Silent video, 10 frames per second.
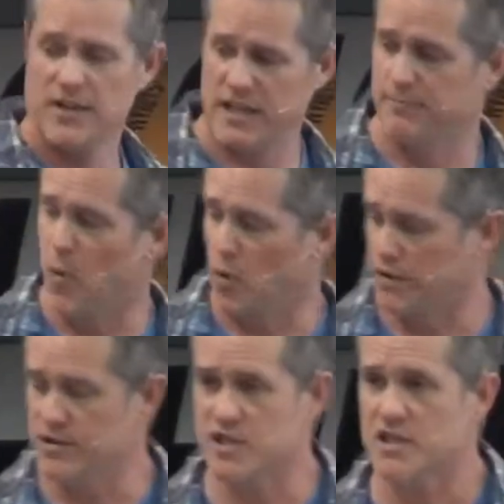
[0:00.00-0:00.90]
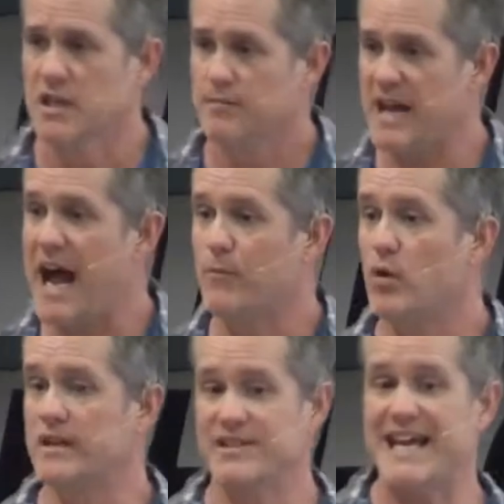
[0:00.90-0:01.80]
the importance behind what